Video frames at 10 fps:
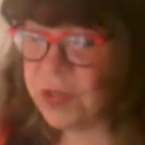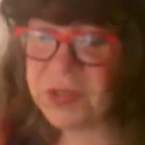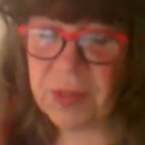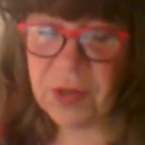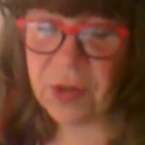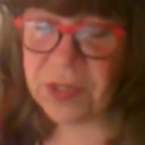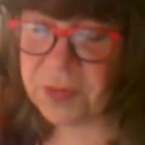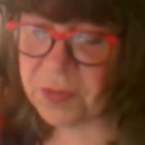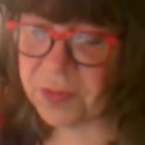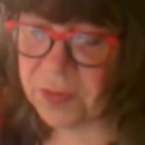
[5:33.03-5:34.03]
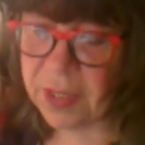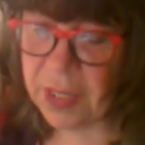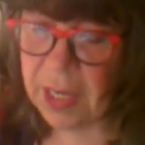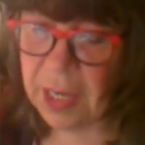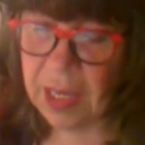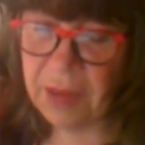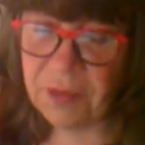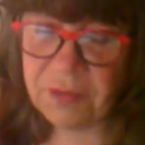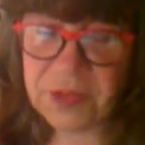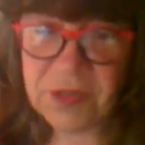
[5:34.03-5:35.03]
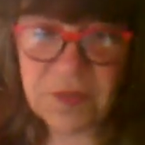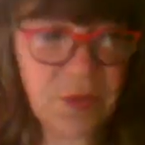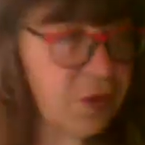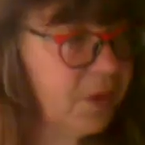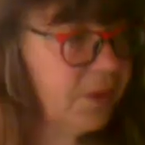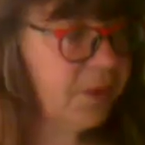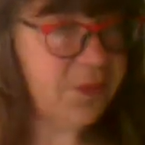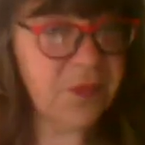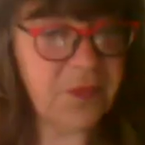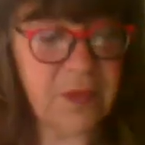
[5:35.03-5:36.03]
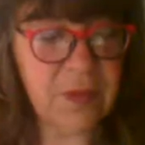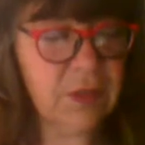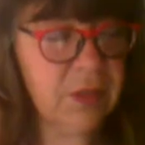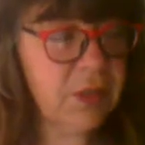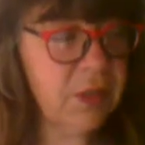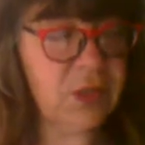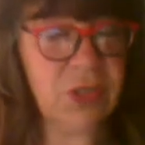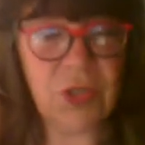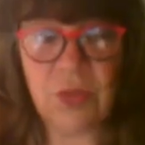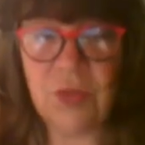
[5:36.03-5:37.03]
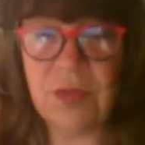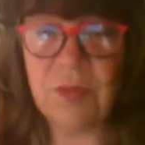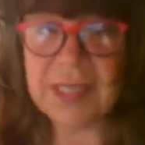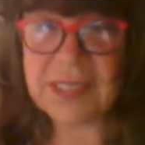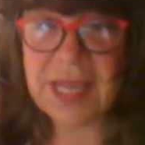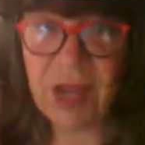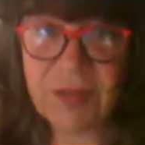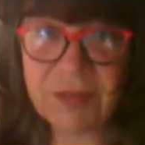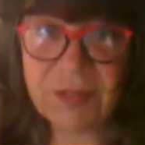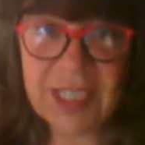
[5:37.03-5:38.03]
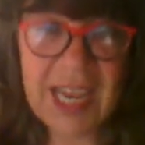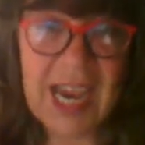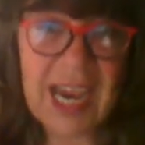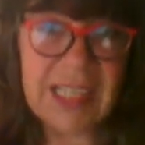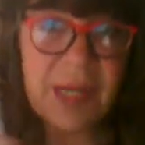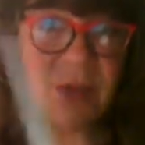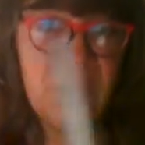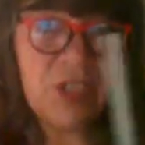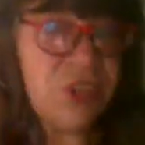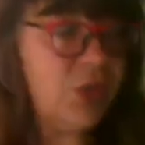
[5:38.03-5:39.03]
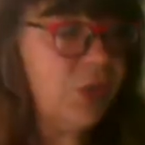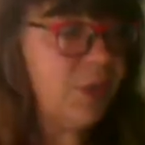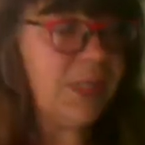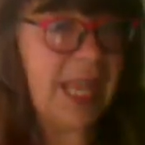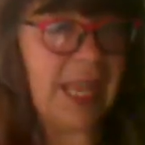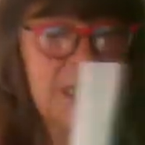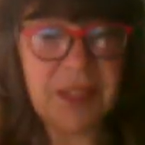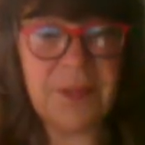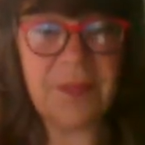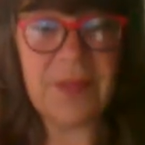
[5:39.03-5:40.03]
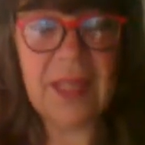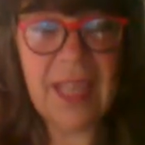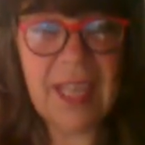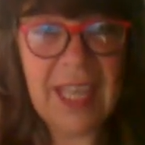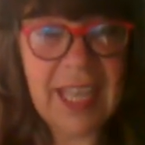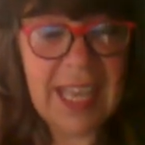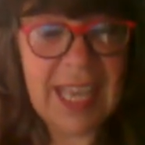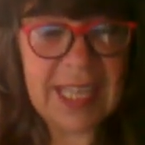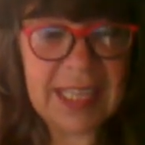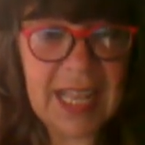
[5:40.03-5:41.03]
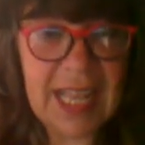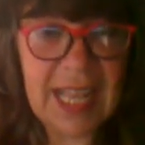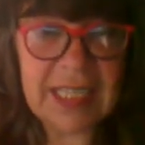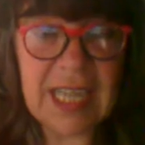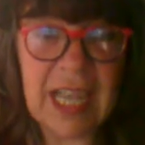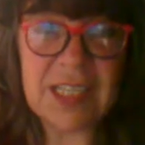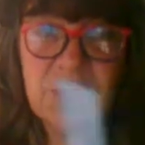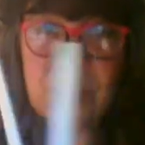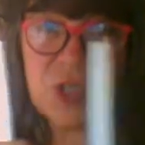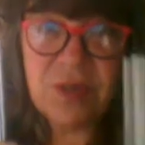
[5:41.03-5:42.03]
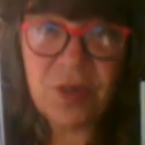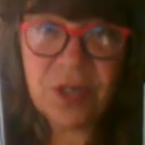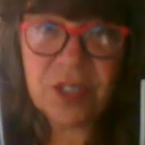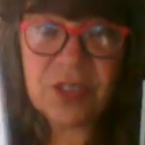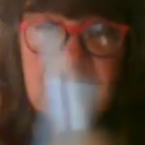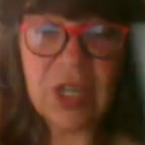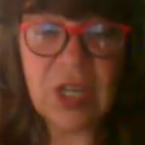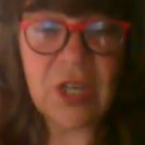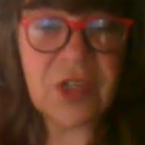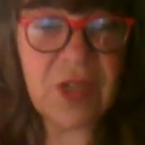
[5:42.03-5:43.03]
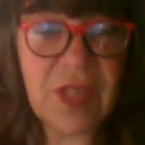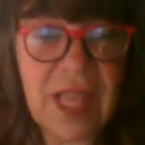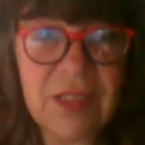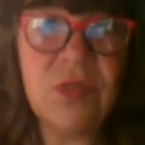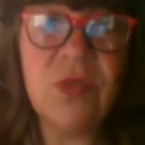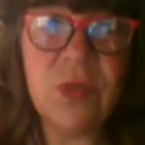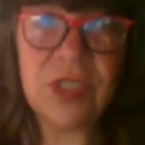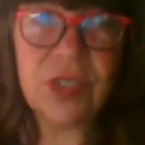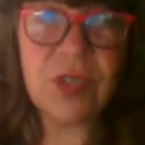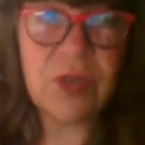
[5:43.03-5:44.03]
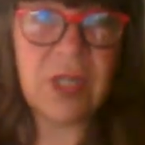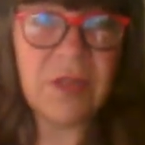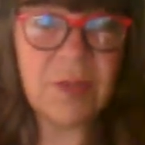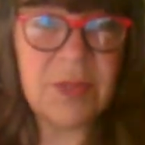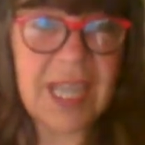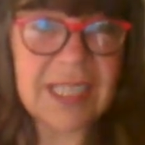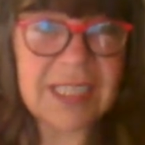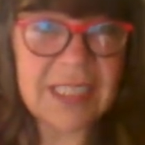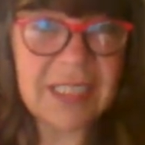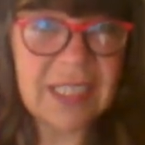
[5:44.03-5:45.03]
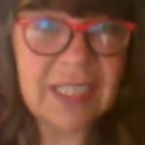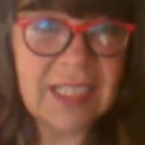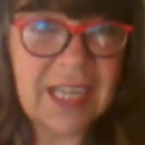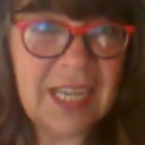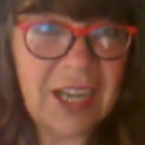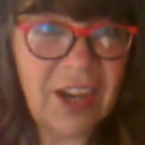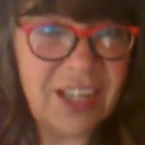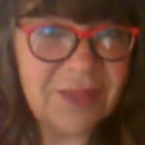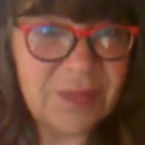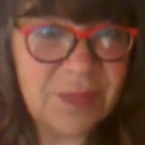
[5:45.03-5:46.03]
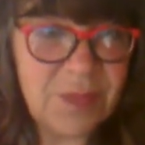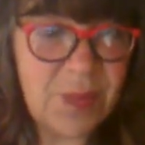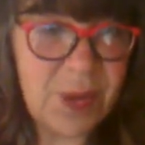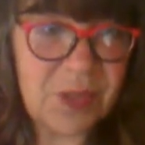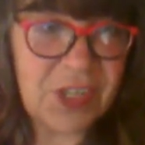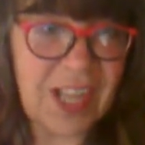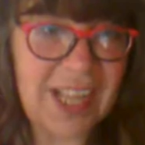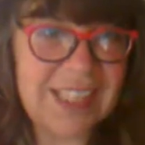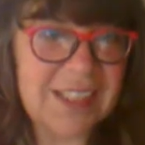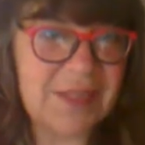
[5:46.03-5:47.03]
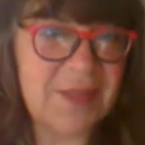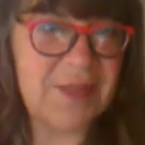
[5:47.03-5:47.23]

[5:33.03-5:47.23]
I'm going to, first of all, tune myself, and then I'm going to tune the plant. And then I switch the forks so that we tune the plant on both sides.